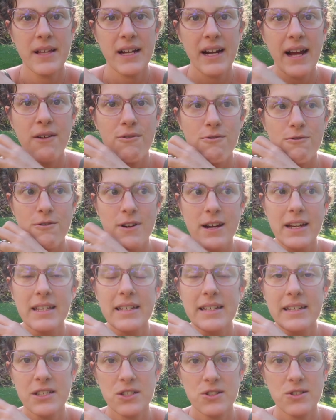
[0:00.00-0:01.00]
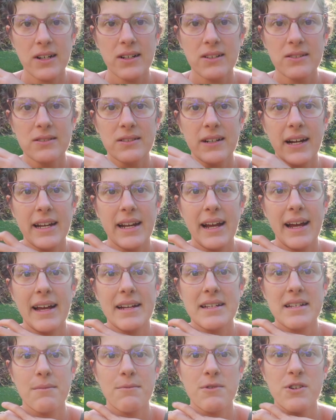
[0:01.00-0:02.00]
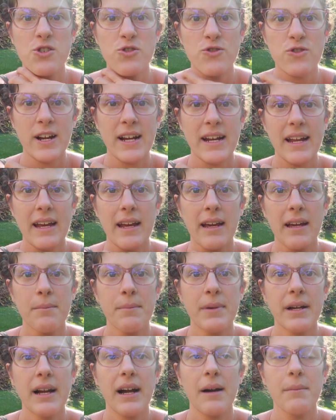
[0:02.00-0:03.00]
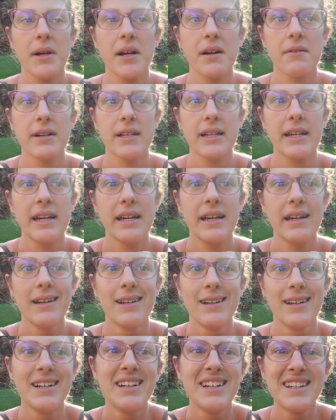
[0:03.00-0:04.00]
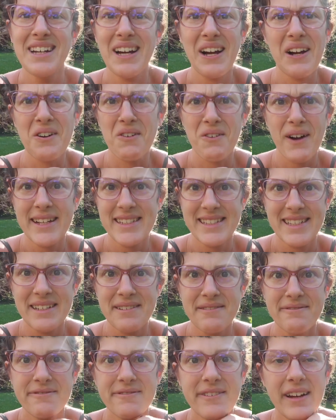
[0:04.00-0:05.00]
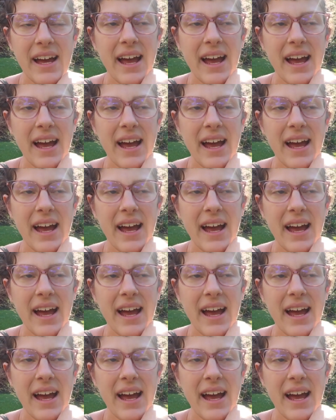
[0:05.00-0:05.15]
then I really struggle and I end up retreating and becoming really aggressive.